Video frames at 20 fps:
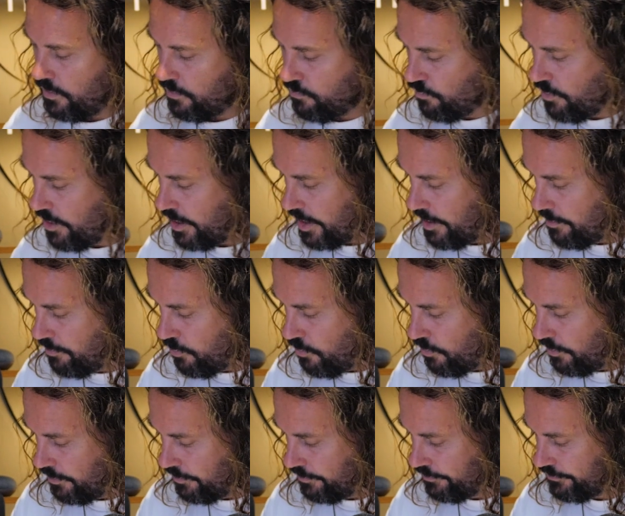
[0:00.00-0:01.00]
Really
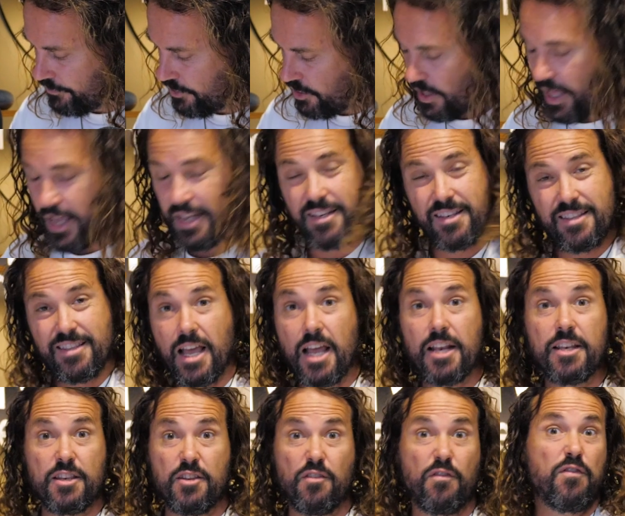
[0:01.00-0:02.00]
important. So
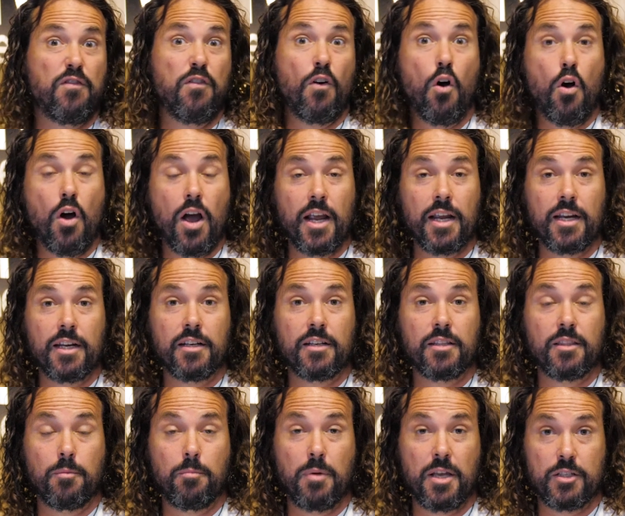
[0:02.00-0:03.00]
that
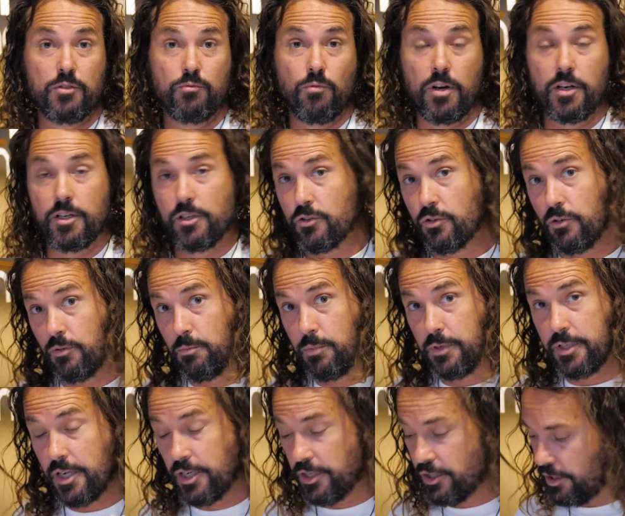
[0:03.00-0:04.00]
defined the best running shoe
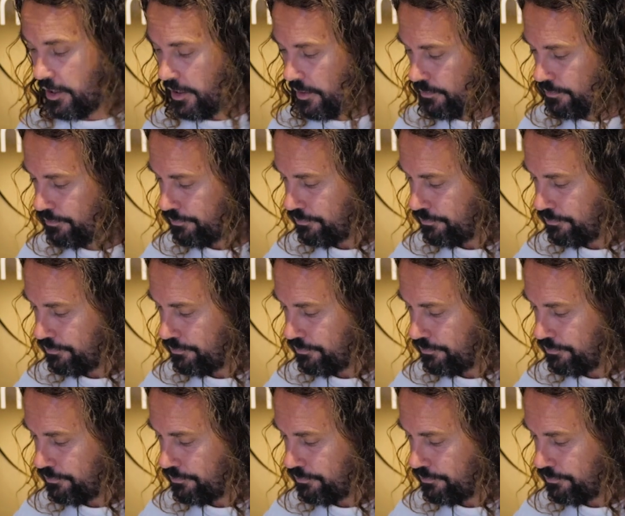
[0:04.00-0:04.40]
potentially.